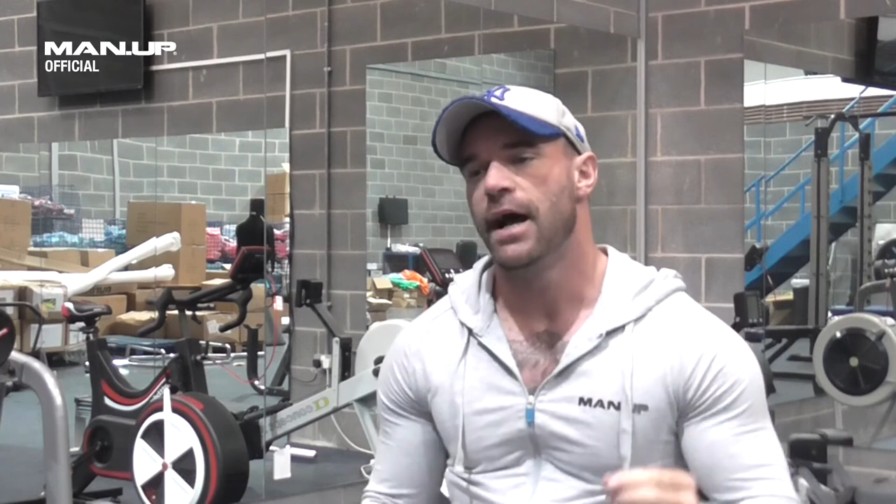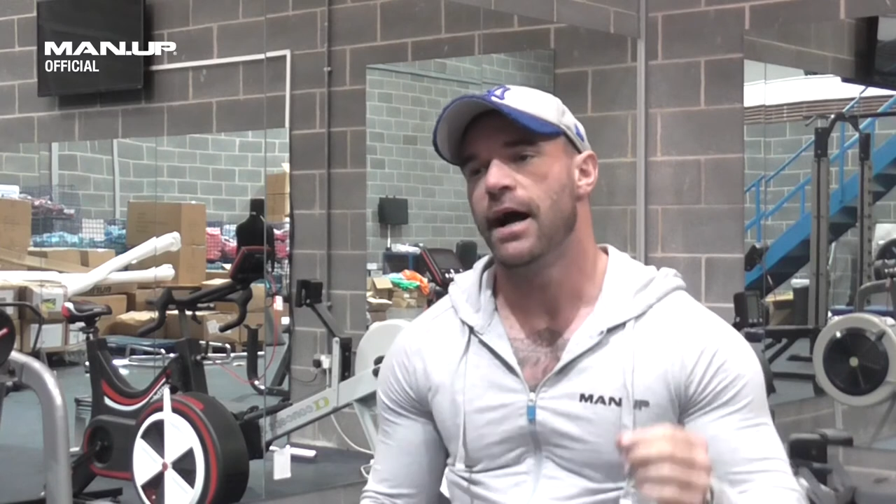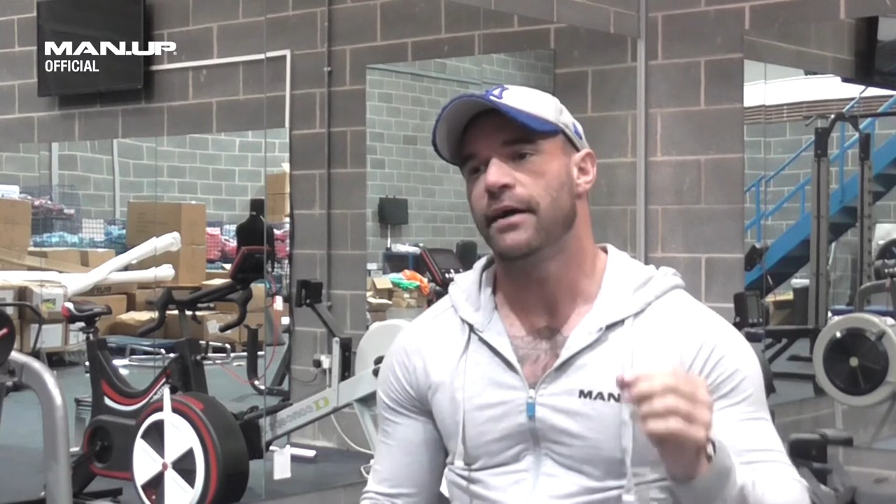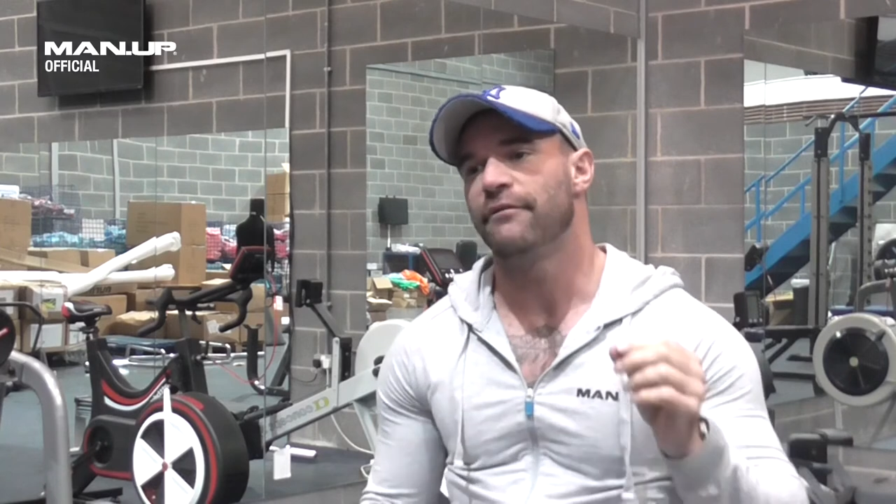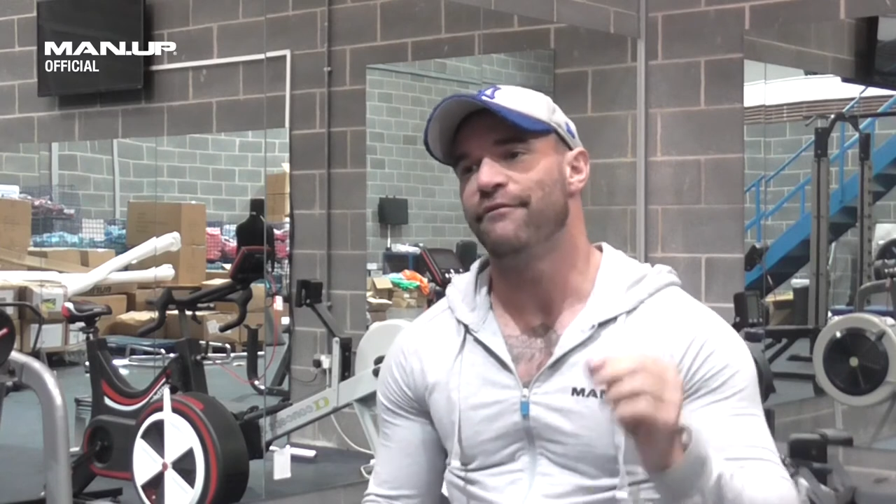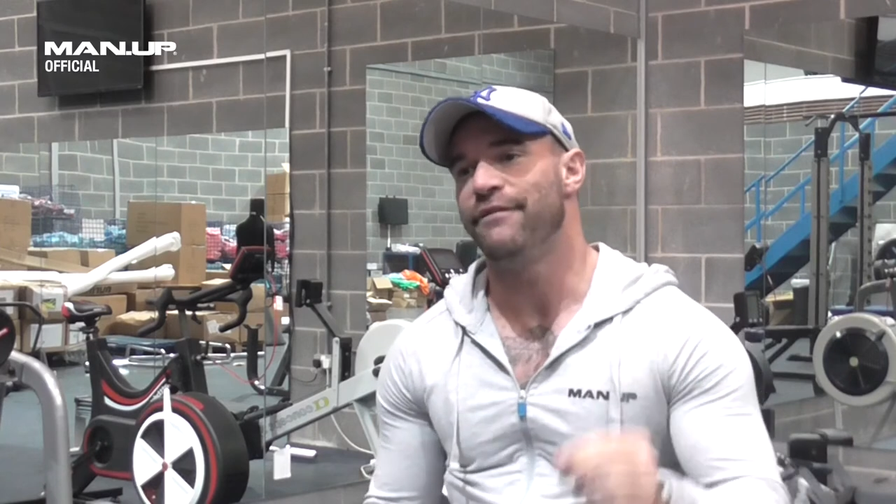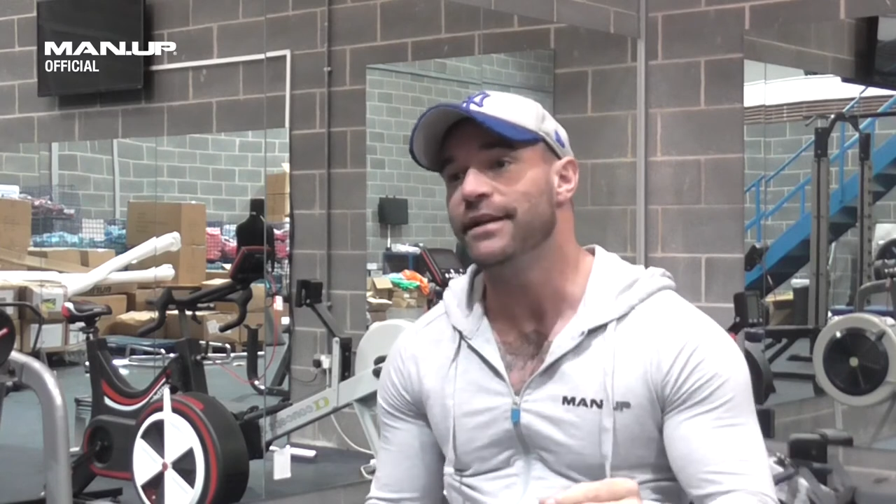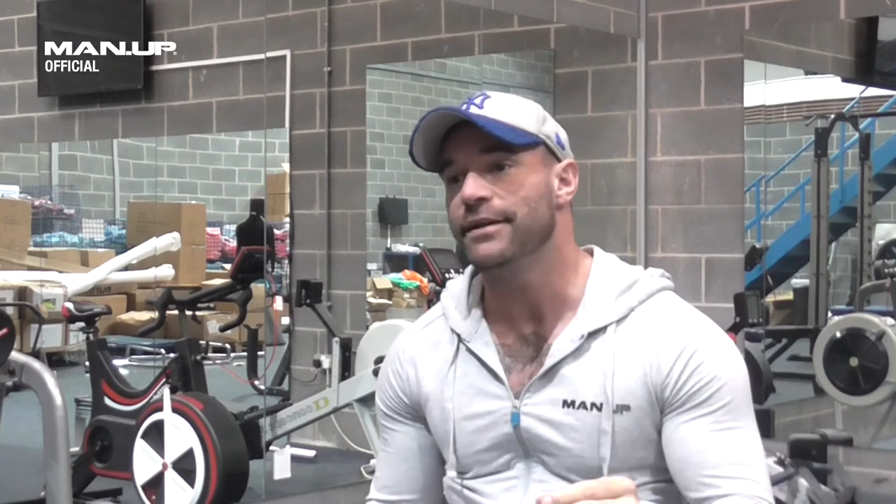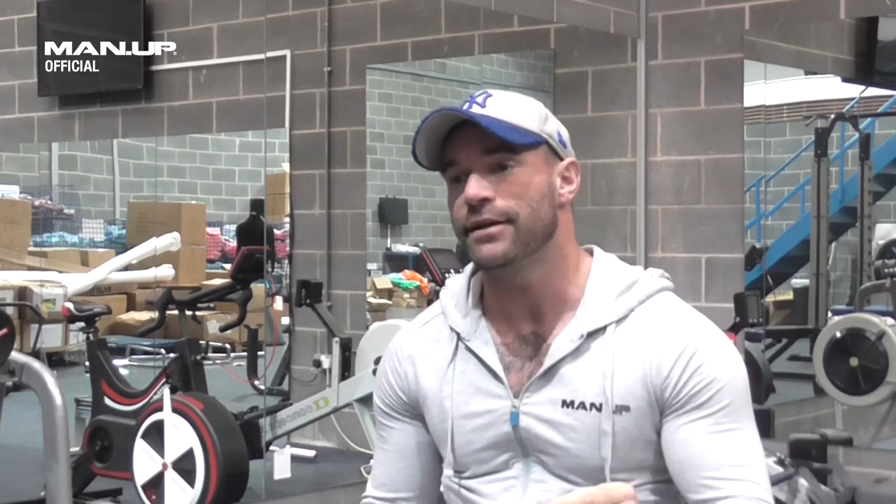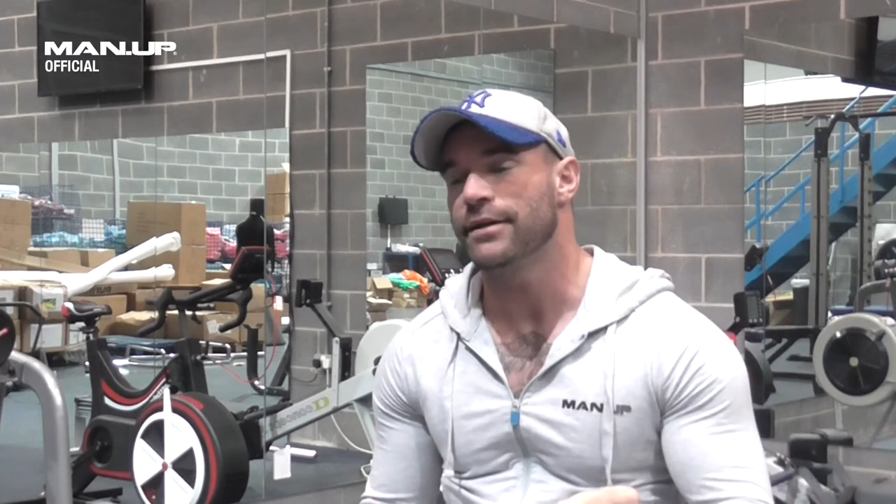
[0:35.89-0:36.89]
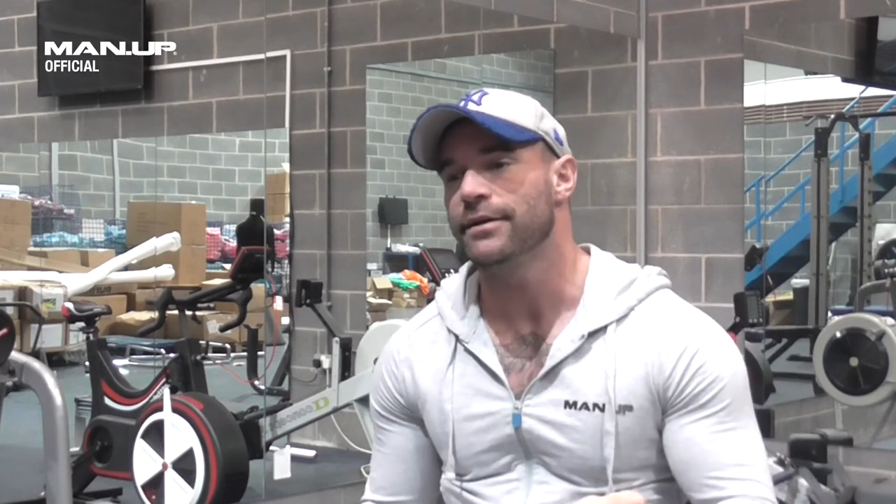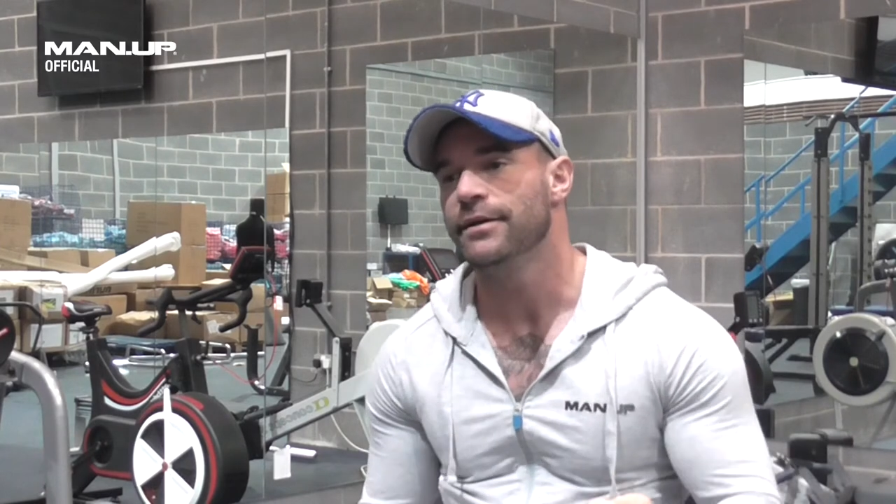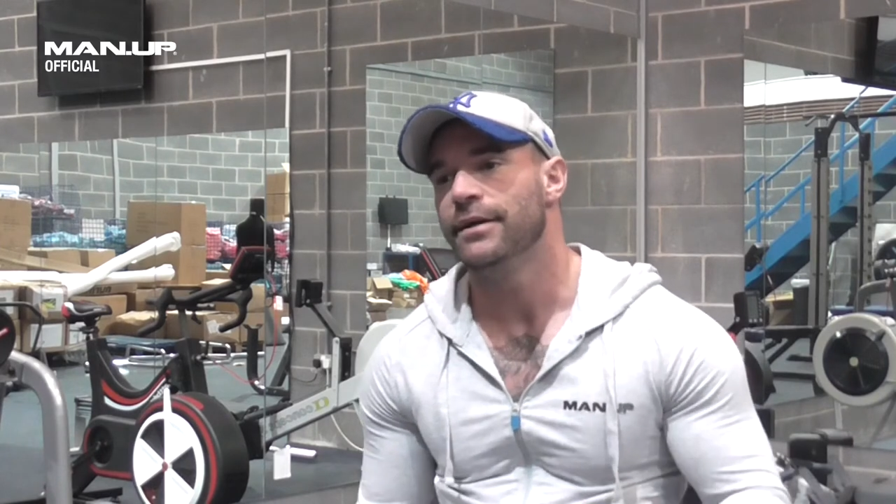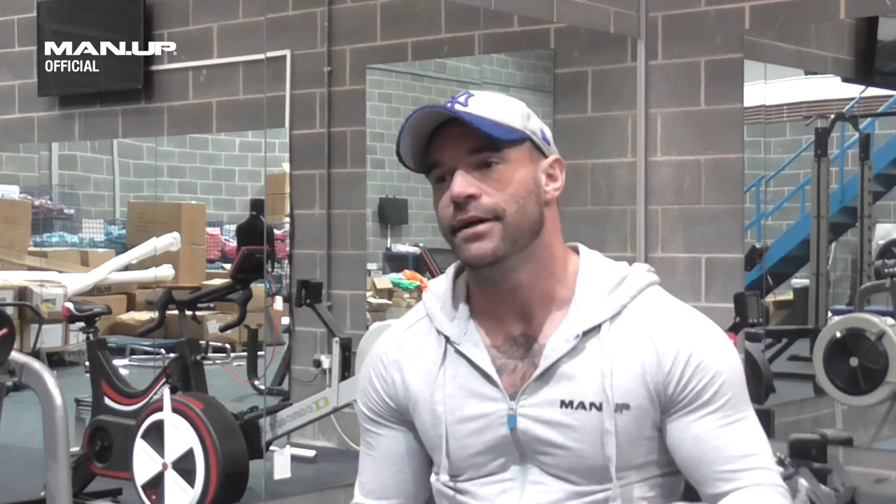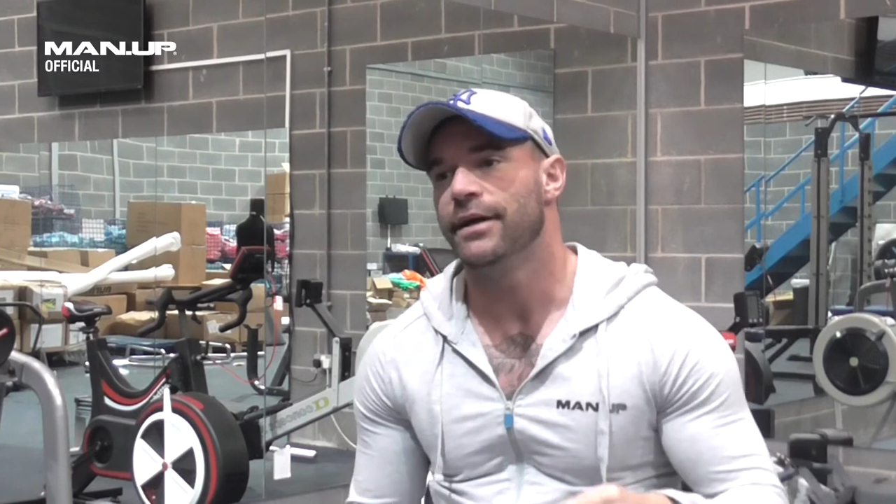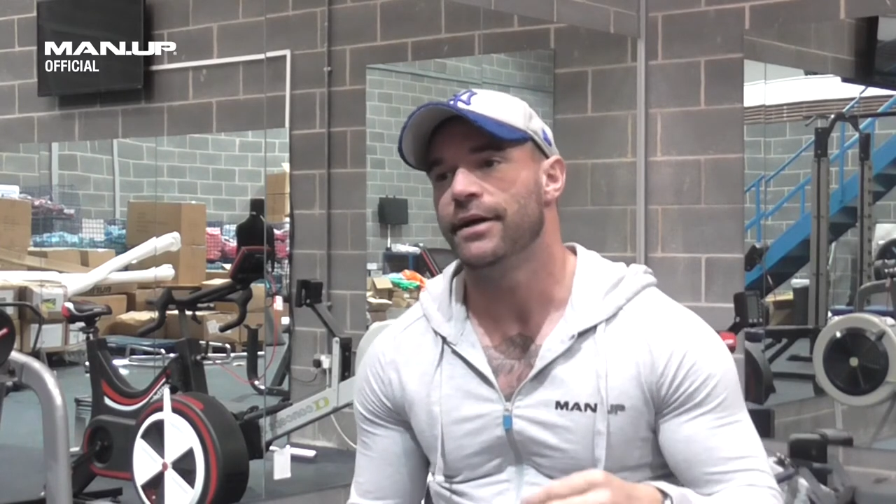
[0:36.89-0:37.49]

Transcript: And vinegar,